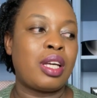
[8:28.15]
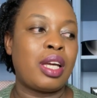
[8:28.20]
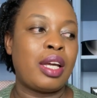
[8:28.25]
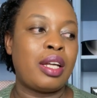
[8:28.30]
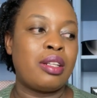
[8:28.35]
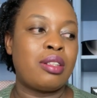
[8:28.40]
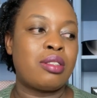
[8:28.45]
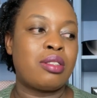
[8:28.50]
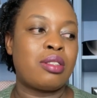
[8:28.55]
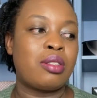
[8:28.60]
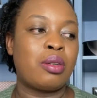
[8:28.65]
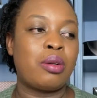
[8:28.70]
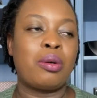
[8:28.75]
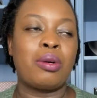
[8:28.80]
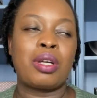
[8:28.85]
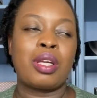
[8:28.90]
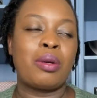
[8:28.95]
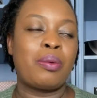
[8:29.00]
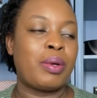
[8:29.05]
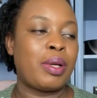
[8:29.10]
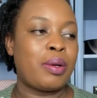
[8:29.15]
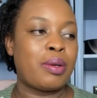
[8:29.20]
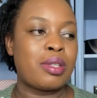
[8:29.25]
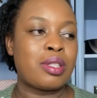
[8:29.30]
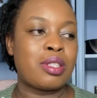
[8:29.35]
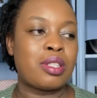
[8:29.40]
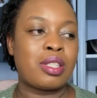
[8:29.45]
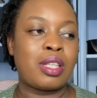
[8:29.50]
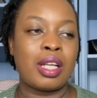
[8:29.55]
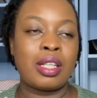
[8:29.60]
and when I
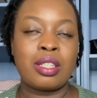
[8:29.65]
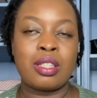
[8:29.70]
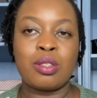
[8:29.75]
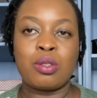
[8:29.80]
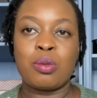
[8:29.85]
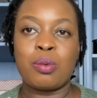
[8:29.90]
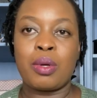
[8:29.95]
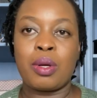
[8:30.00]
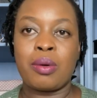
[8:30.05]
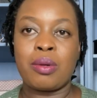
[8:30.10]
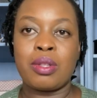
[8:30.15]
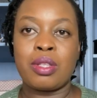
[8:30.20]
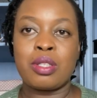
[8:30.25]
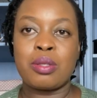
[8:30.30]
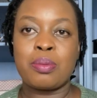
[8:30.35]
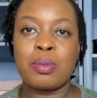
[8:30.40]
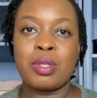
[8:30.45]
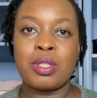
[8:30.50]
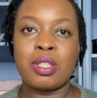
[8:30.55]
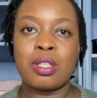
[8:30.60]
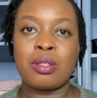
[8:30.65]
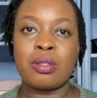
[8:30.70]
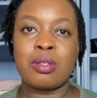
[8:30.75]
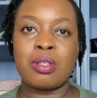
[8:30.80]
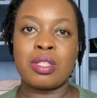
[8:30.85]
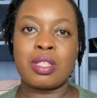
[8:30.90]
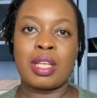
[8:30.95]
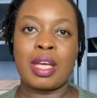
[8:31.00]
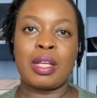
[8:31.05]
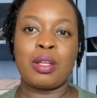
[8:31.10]
was starting to work on this project,
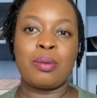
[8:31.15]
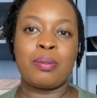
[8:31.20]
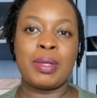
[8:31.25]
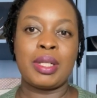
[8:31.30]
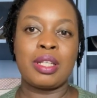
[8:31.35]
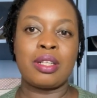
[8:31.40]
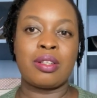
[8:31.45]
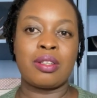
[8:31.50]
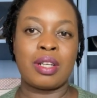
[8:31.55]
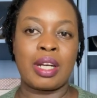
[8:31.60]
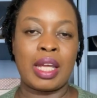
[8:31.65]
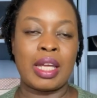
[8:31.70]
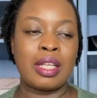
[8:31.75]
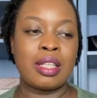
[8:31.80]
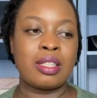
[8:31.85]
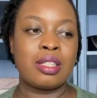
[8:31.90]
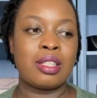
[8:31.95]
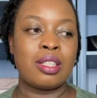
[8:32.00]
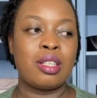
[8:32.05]
because I normally grade